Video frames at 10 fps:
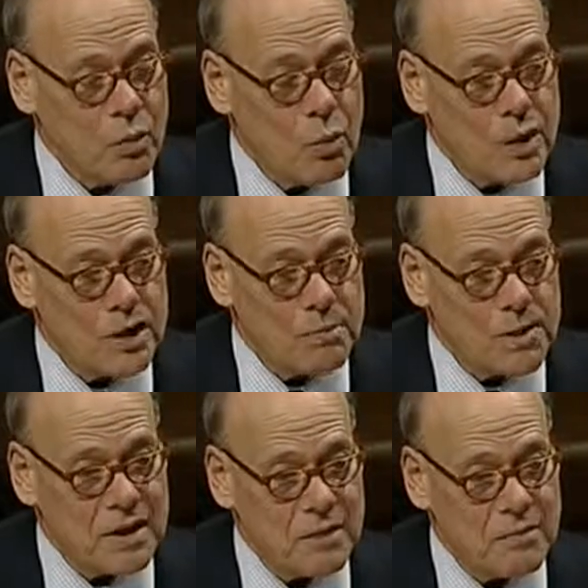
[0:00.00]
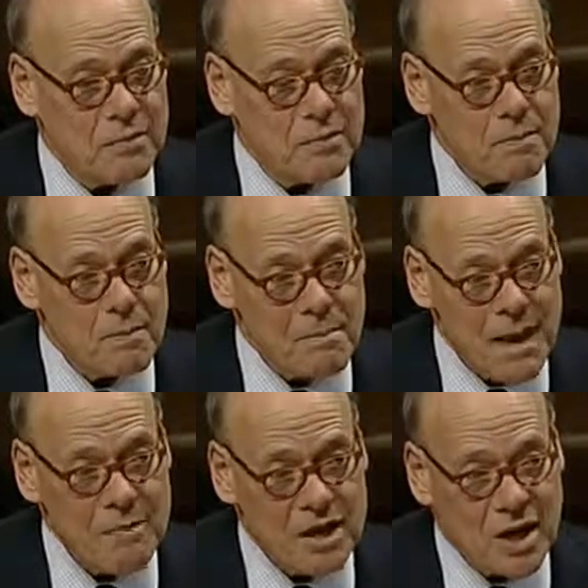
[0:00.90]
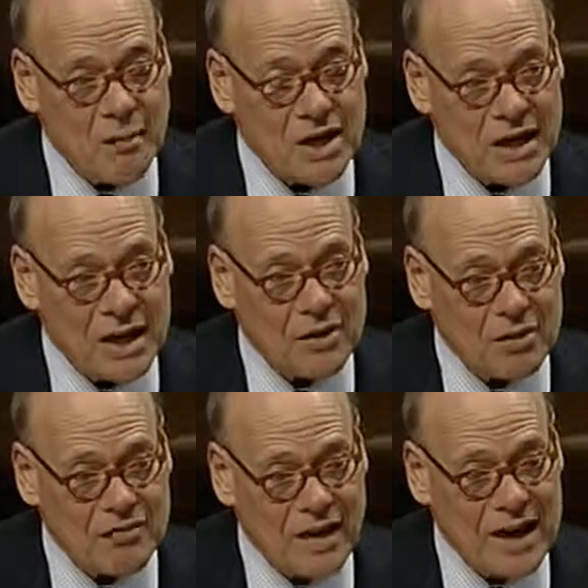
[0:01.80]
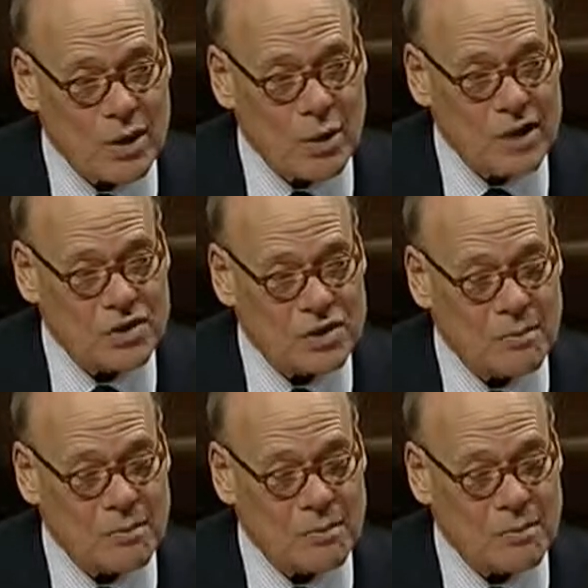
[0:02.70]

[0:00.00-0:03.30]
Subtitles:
when we could be maybe coming together and finding ways